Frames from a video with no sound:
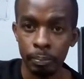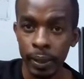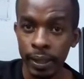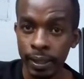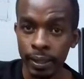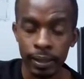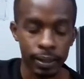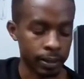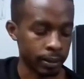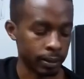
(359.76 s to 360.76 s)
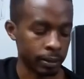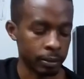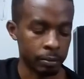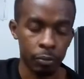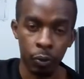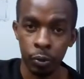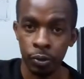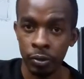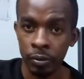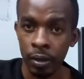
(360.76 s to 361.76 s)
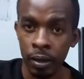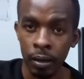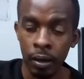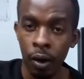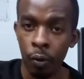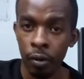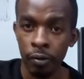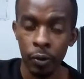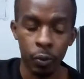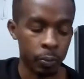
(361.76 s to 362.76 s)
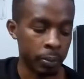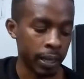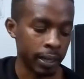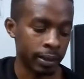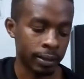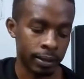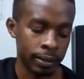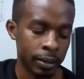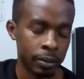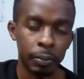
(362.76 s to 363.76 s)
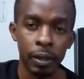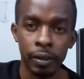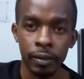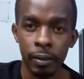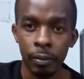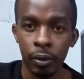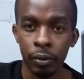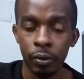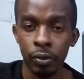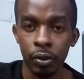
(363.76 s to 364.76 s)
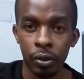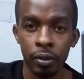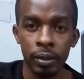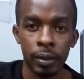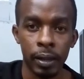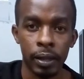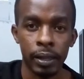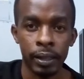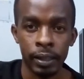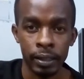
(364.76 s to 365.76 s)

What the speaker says: pick, or however you will play it. Just play those chords and